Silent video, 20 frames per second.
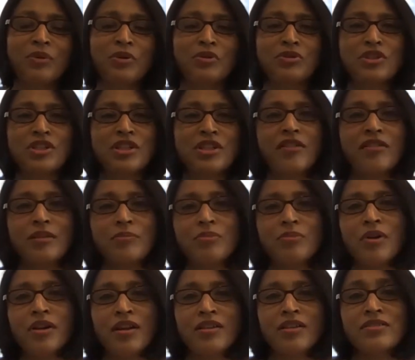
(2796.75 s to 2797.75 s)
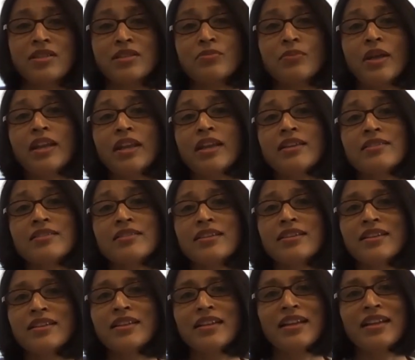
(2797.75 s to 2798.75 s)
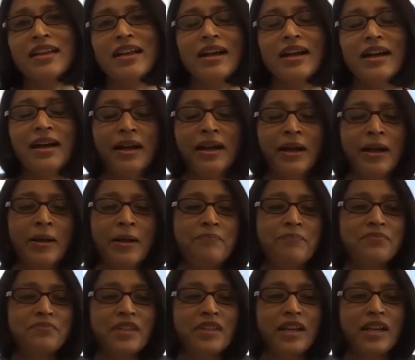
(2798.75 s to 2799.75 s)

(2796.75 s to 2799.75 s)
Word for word: both generic products as well as um,